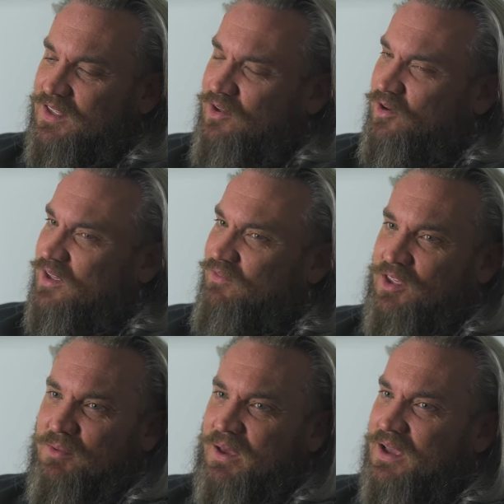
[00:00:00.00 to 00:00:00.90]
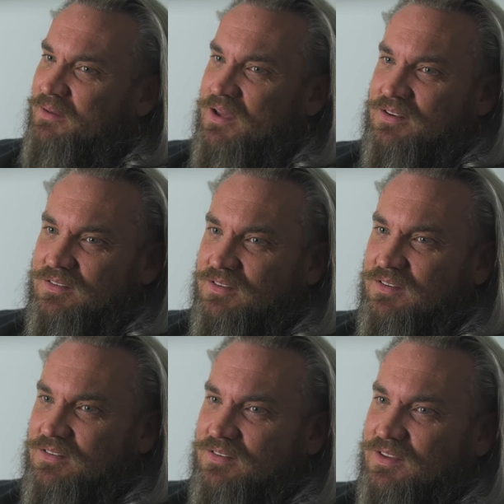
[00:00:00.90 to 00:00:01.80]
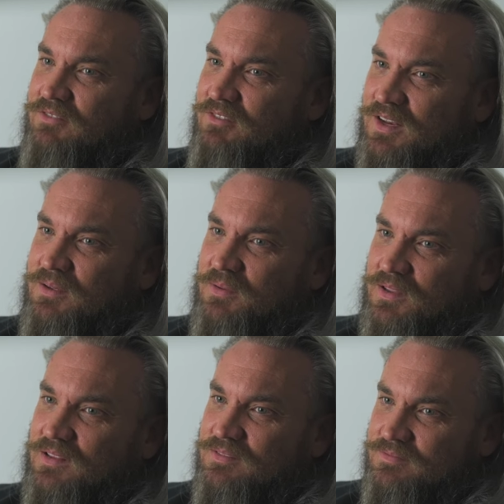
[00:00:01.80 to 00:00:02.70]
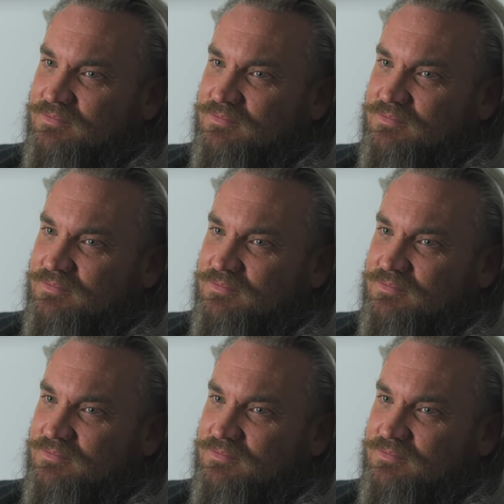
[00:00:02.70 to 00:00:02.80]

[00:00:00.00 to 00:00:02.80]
It'll give it you back, man. It really will.